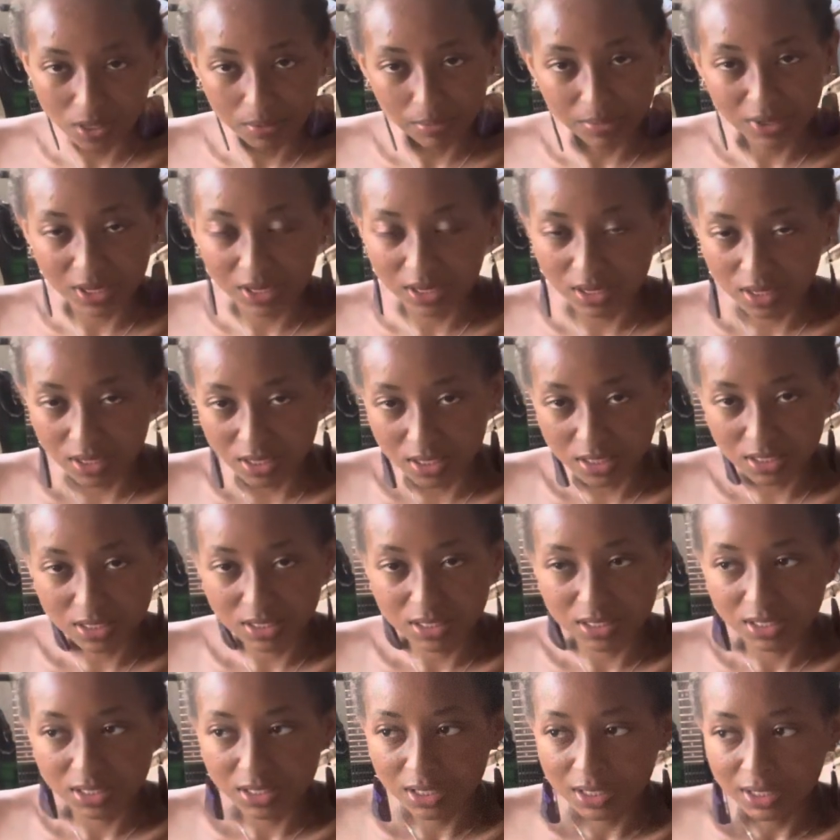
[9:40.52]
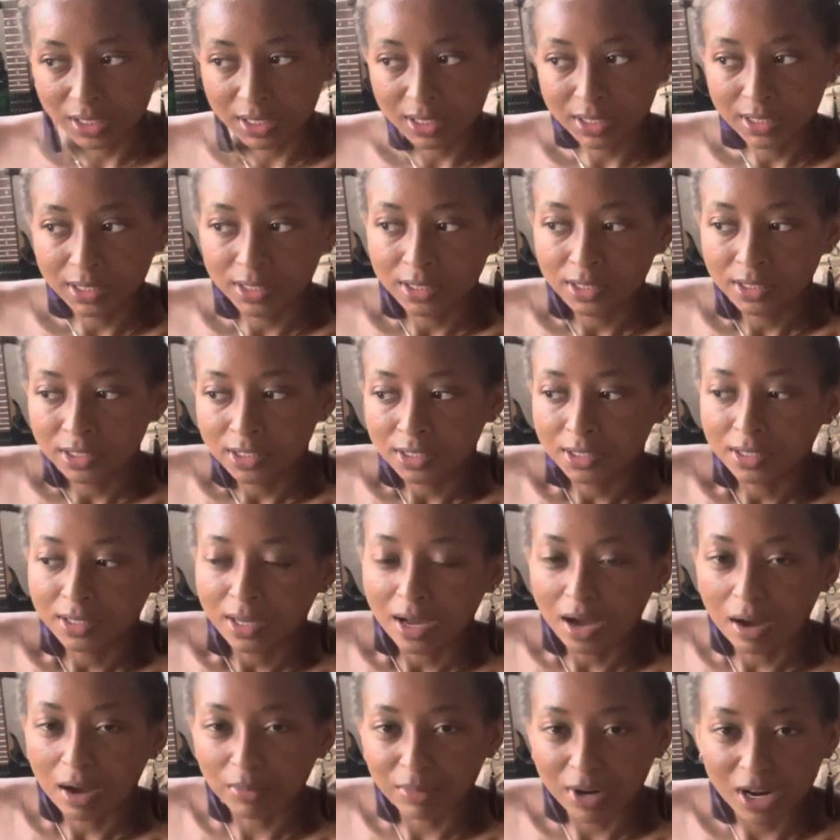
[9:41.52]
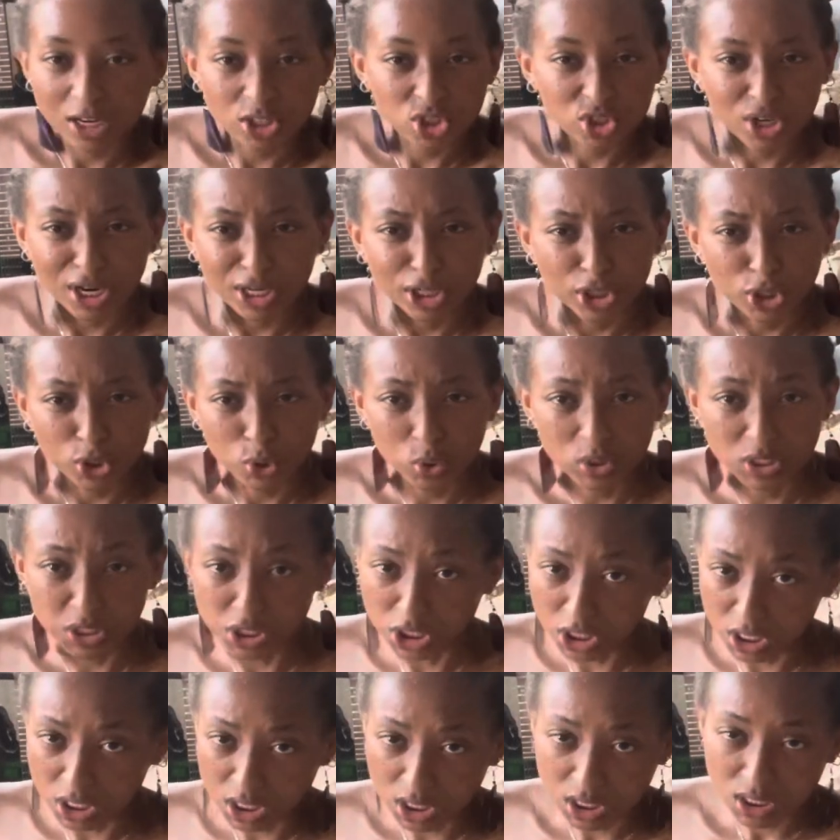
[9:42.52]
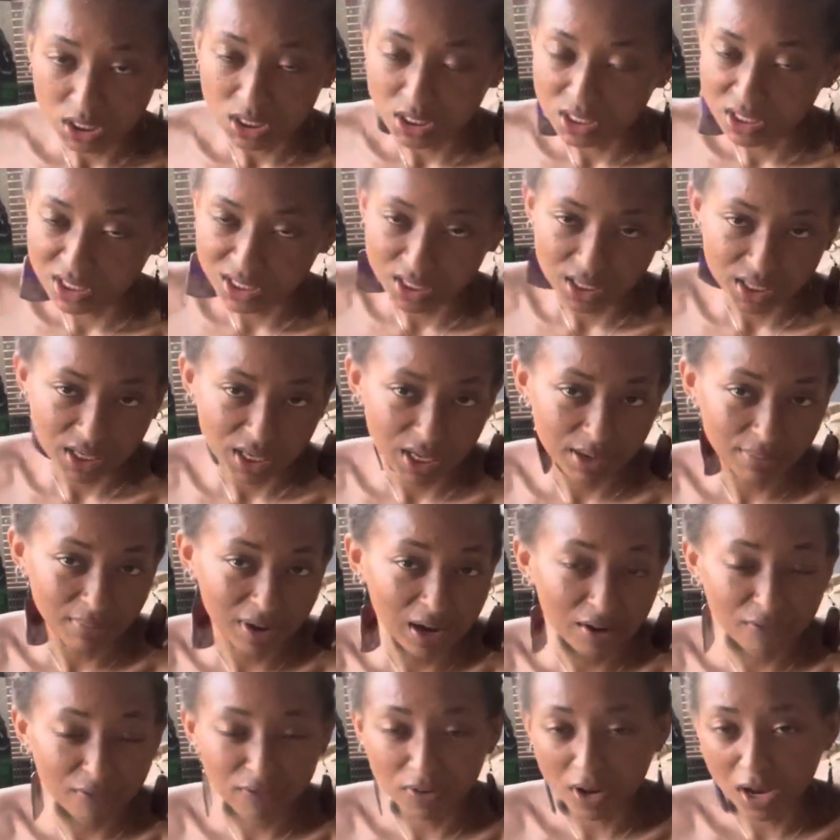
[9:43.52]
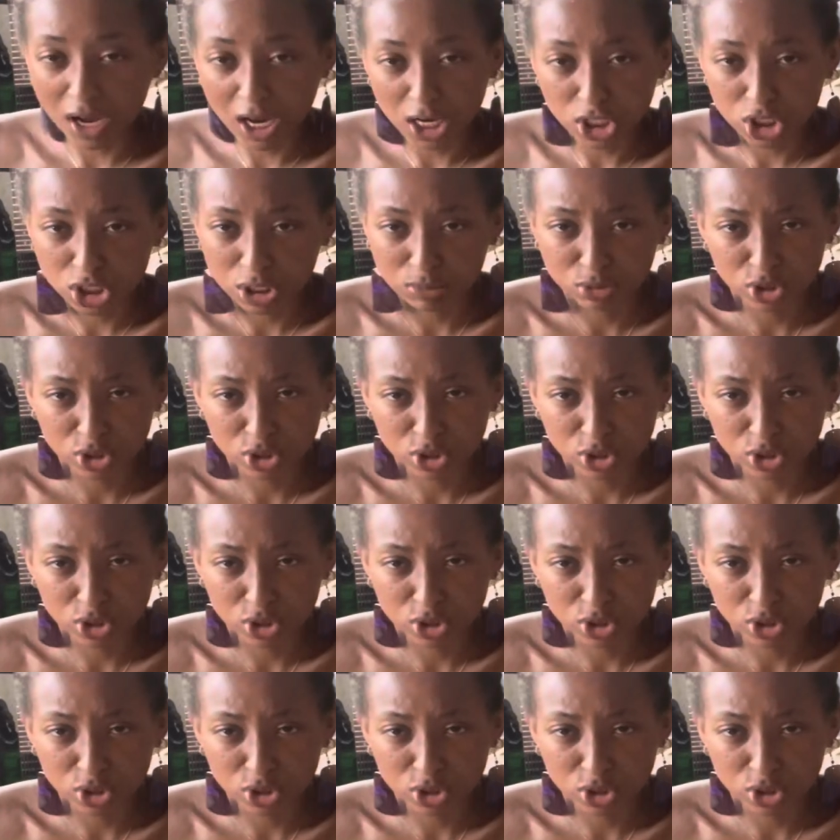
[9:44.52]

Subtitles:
because I'm not trying to use yeast in my focaccia. I'm